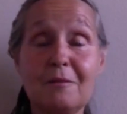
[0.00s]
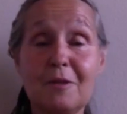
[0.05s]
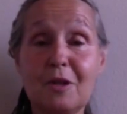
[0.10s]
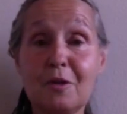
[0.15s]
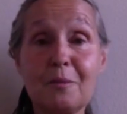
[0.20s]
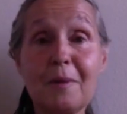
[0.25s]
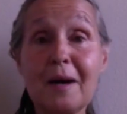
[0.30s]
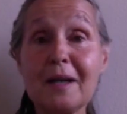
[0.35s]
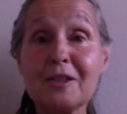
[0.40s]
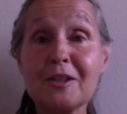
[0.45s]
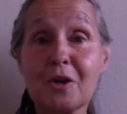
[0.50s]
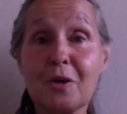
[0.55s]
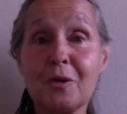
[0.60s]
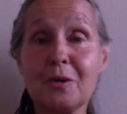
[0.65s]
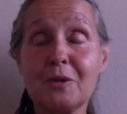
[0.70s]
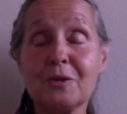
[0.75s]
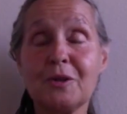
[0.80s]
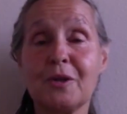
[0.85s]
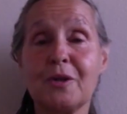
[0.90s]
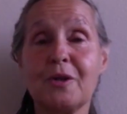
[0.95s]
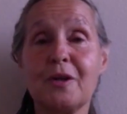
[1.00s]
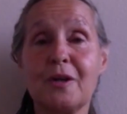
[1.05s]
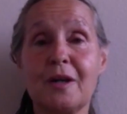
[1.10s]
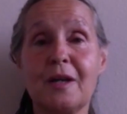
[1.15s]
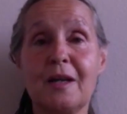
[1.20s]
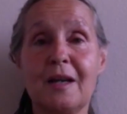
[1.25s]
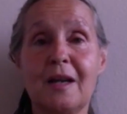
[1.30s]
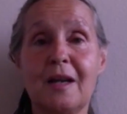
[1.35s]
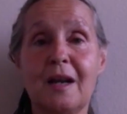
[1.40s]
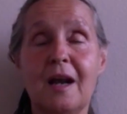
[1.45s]
much older,
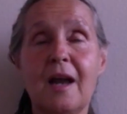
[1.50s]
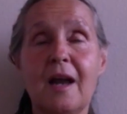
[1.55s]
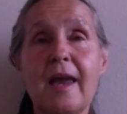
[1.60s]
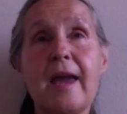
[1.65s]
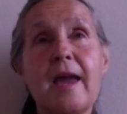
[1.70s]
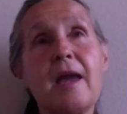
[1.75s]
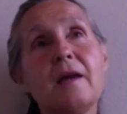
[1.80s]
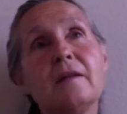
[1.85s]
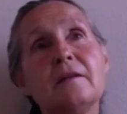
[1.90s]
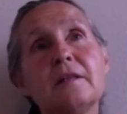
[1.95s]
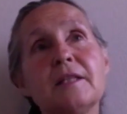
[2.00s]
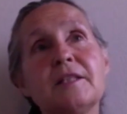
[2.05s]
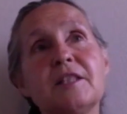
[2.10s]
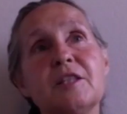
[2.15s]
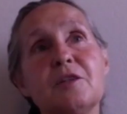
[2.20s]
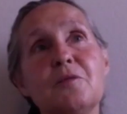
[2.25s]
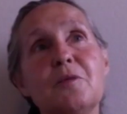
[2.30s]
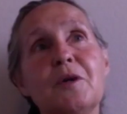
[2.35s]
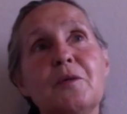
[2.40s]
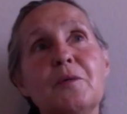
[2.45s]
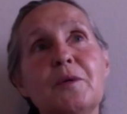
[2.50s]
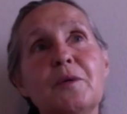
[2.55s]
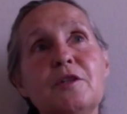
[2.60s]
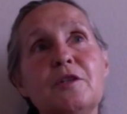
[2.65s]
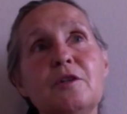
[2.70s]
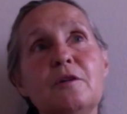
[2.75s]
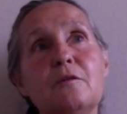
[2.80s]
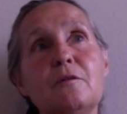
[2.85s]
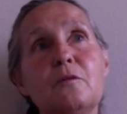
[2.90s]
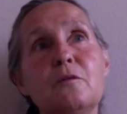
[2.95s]
And let's see, what
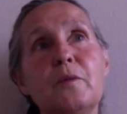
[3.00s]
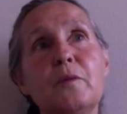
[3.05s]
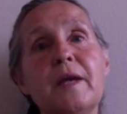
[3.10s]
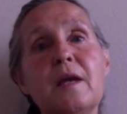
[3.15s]
do?